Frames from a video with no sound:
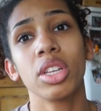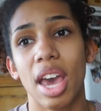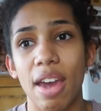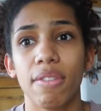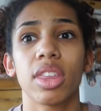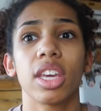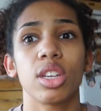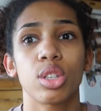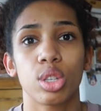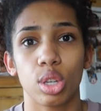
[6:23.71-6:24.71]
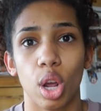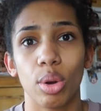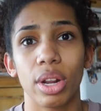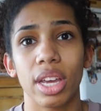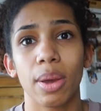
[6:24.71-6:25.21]
so everything is
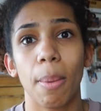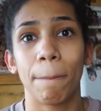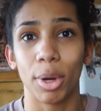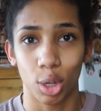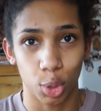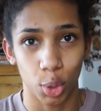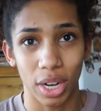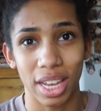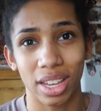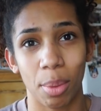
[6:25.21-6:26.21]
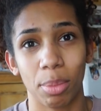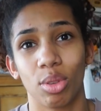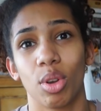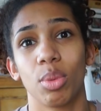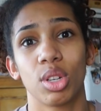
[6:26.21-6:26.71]
slowly but surely coming
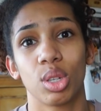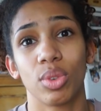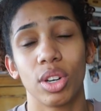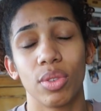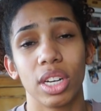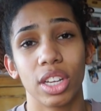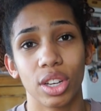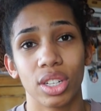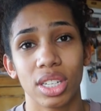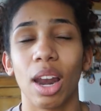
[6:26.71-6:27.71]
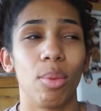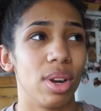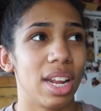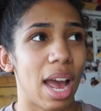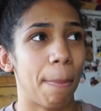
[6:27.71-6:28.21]
through, which is really really good. And I'm
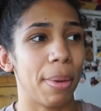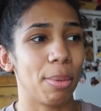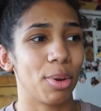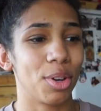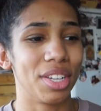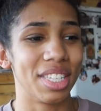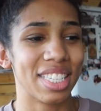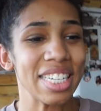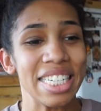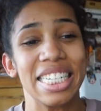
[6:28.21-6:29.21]
really happy because